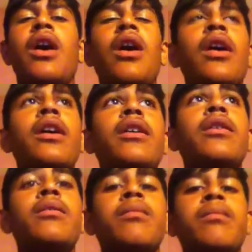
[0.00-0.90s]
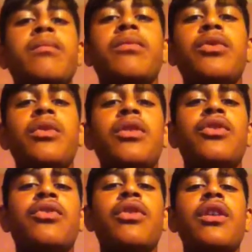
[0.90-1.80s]
I doing
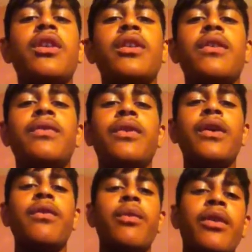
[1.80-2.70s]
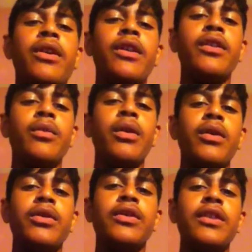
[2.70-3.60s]
this trailer for everyone in the
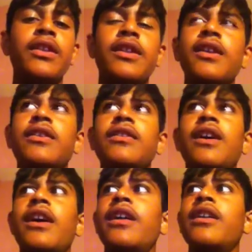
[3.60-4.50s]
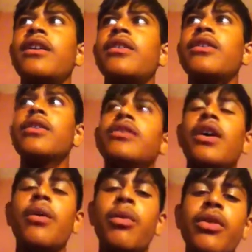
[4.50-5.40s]
world to see this because
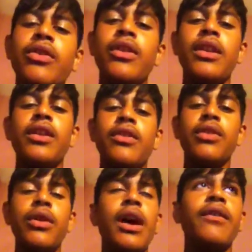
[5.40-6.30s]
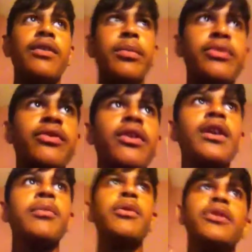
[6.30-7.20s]
uh, I want to have
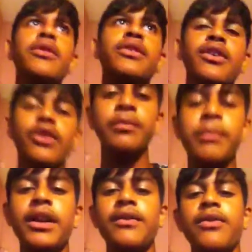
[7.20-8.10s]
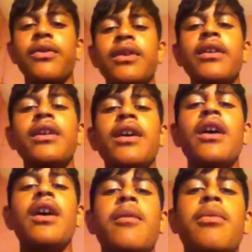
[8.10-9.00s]
subscribers and earn money for it
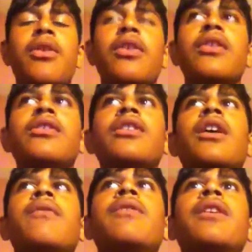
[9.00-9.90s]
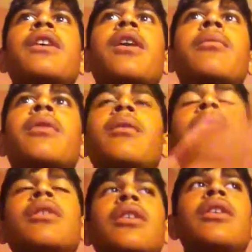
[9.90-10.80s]
because I think I'm
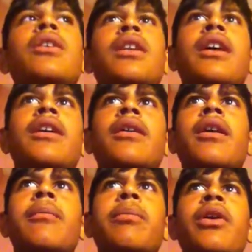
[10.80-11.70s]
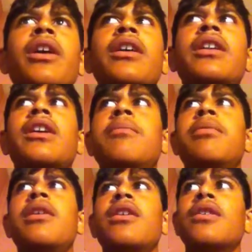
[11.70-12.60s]
I'm gonna like I'm buying a
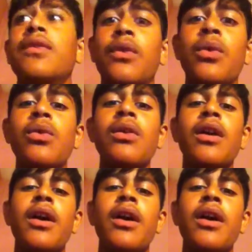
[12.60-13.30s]
PS4